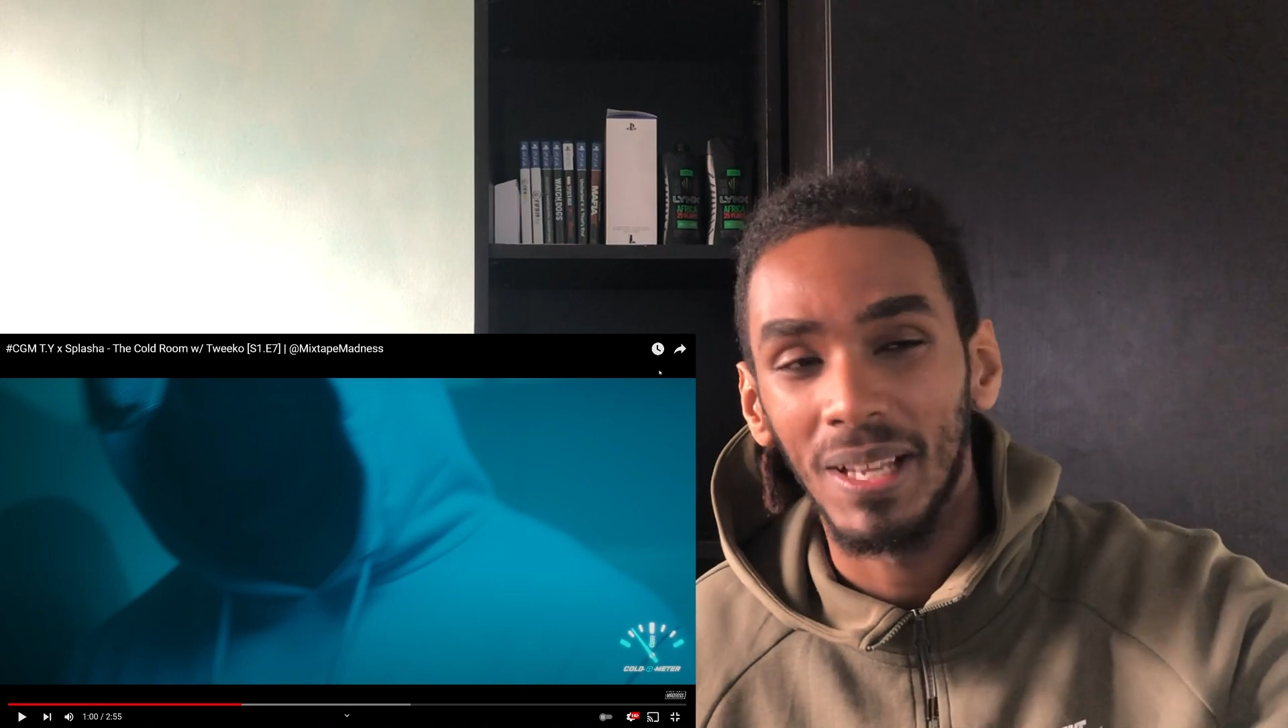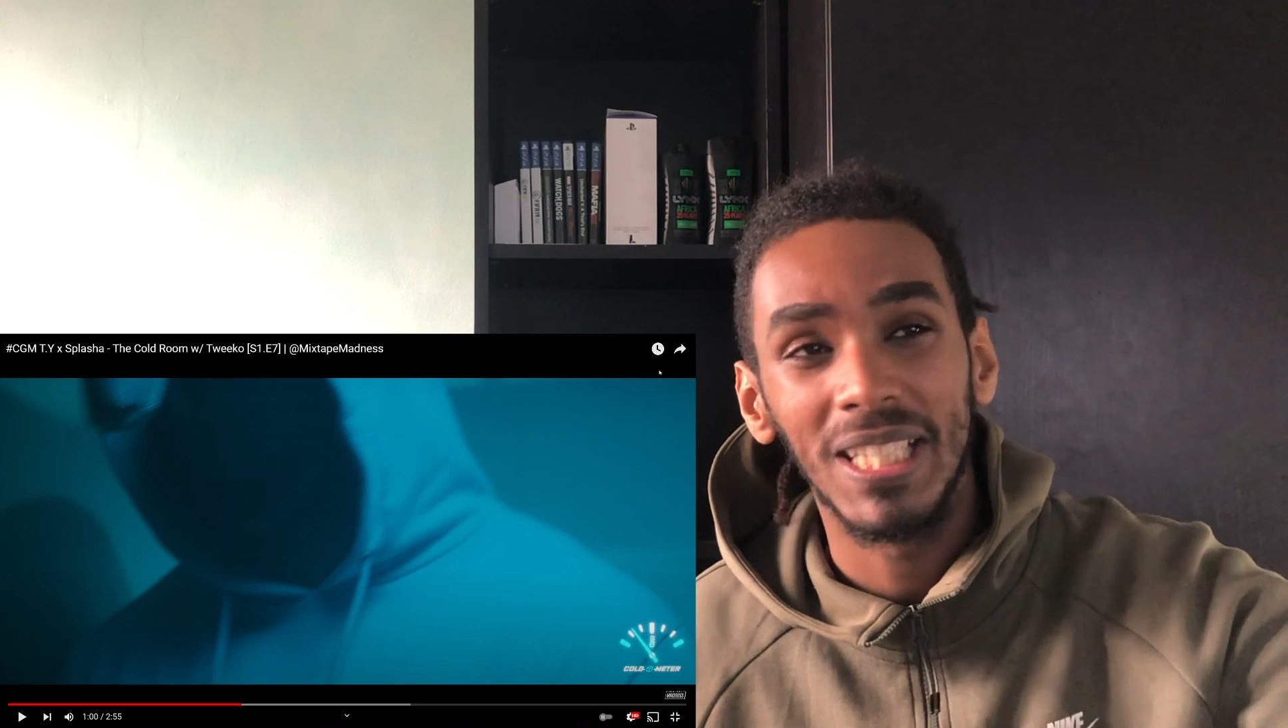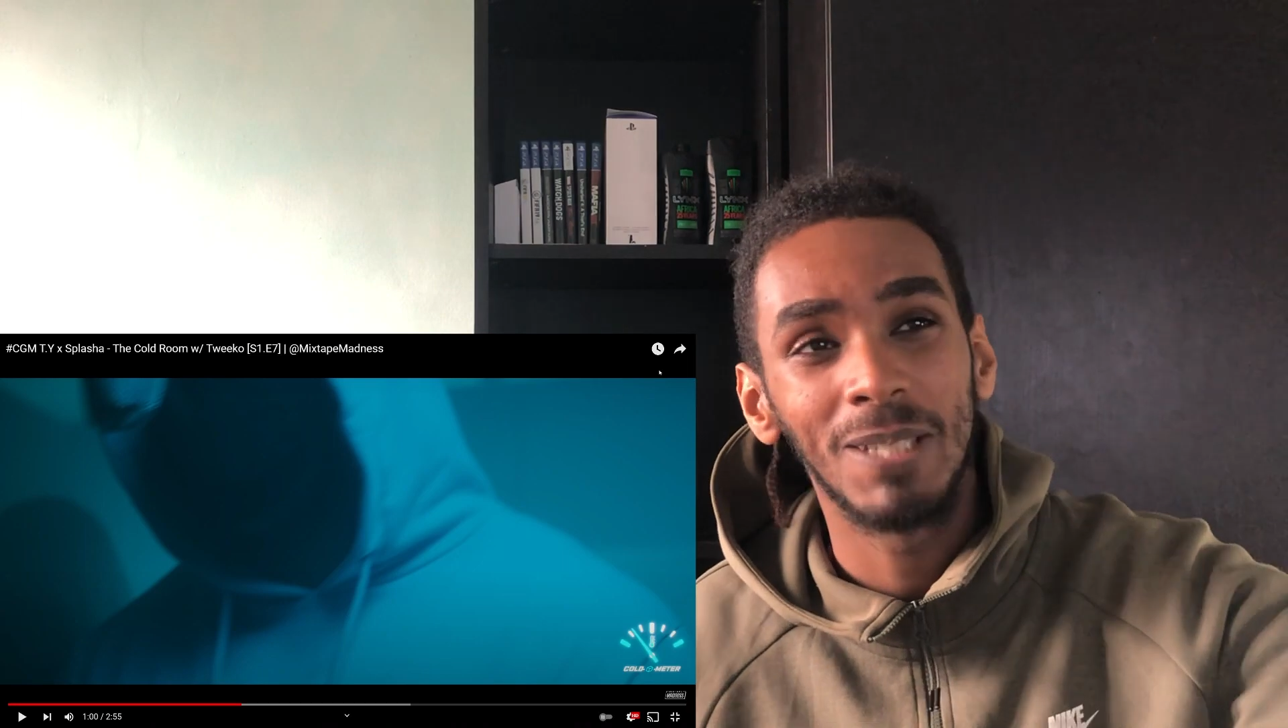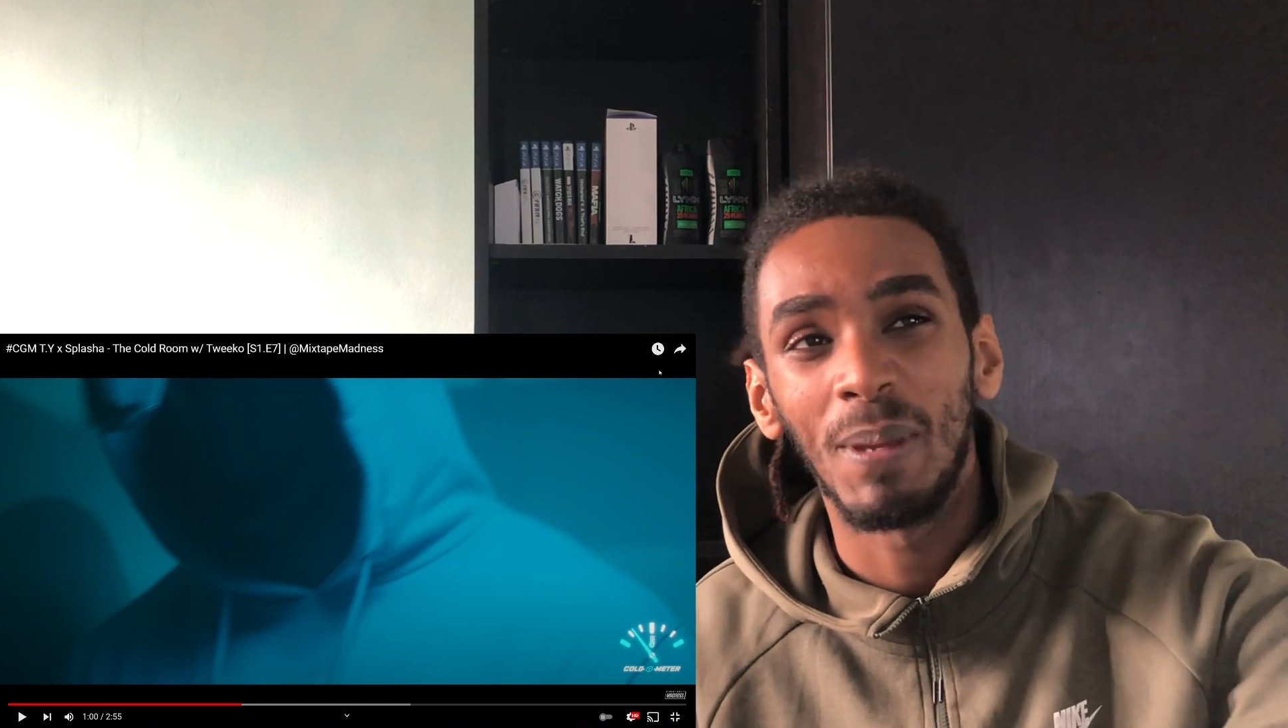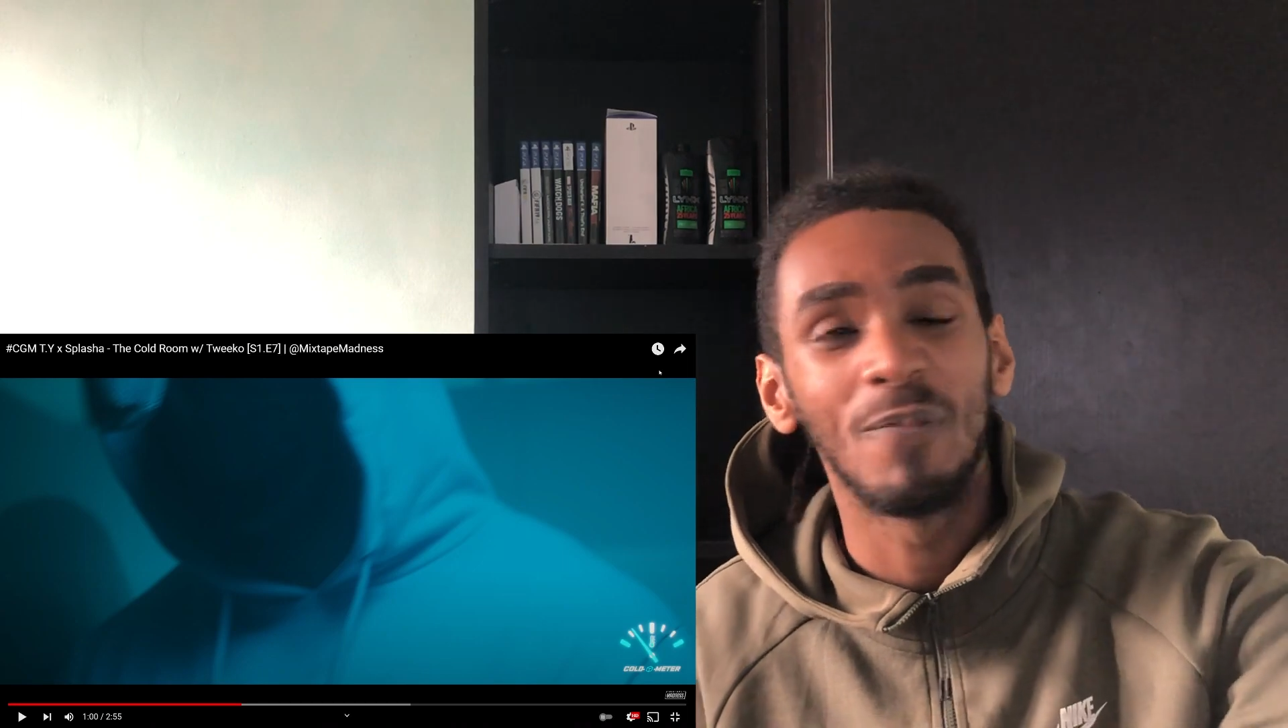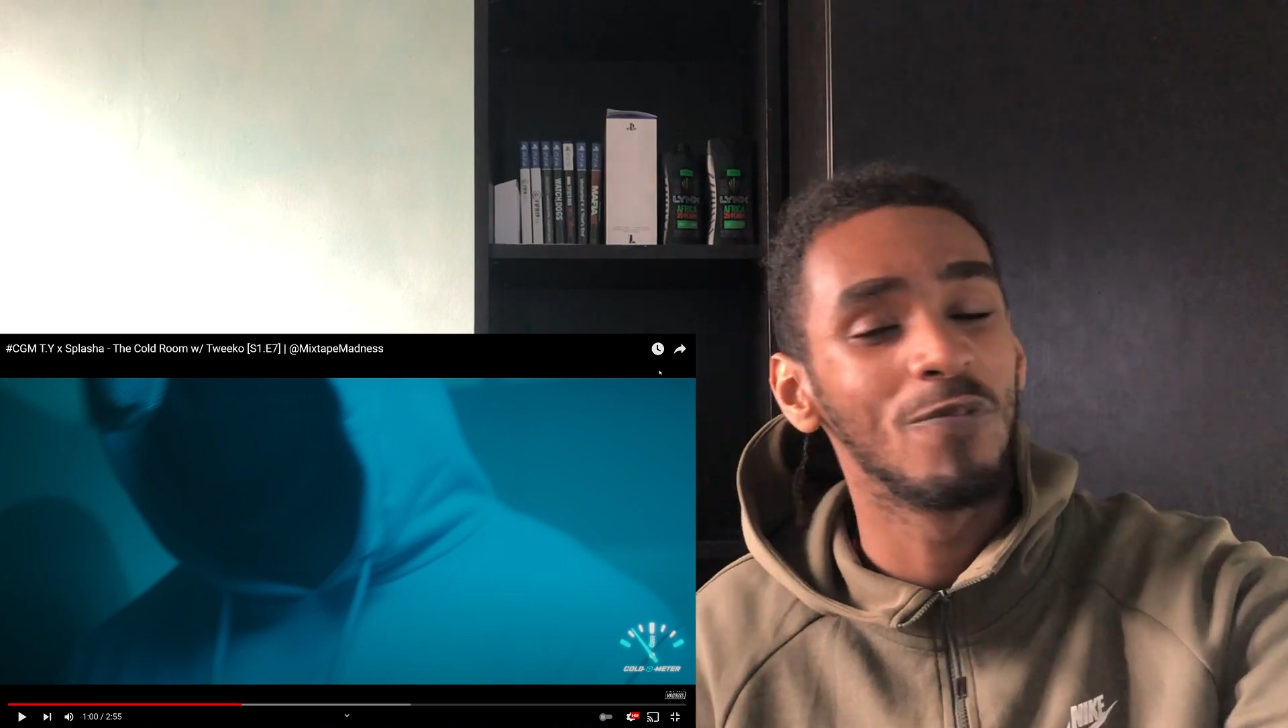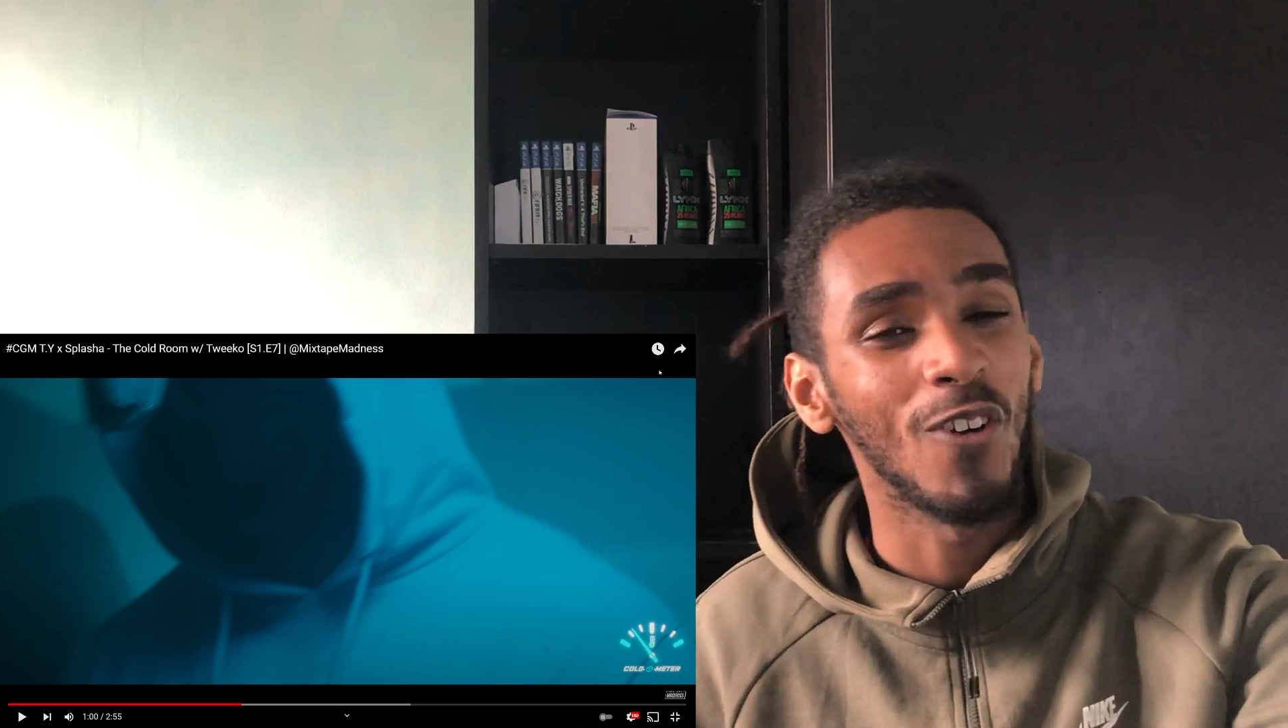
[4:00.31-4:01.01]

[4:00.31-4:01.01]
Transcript: Man's spitting